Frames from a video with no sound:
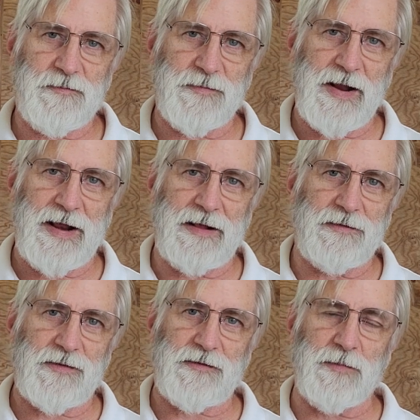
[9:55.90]
then
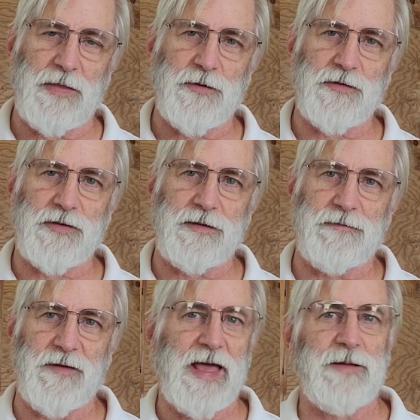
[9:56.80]
it smothers the
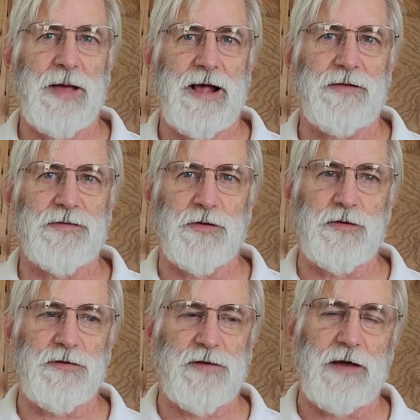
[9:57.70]
flame out, so
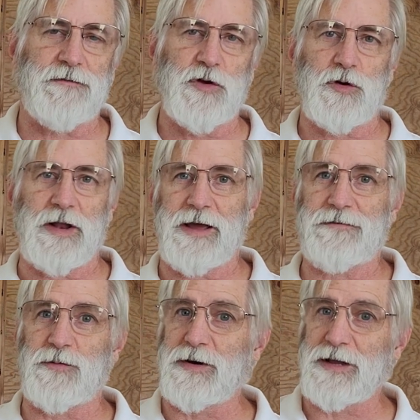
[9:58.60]
you've got fuel
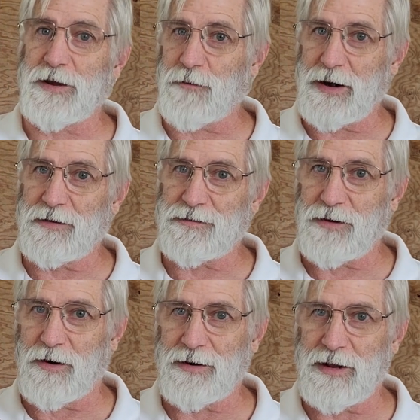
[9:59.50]
left when you get ready to
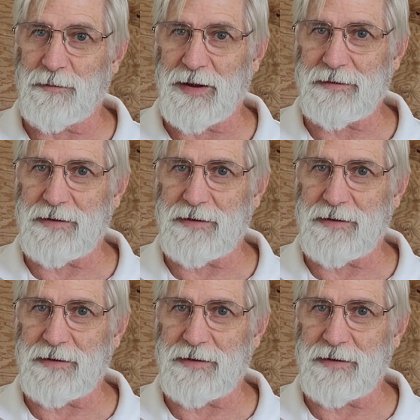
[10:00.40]
start it up next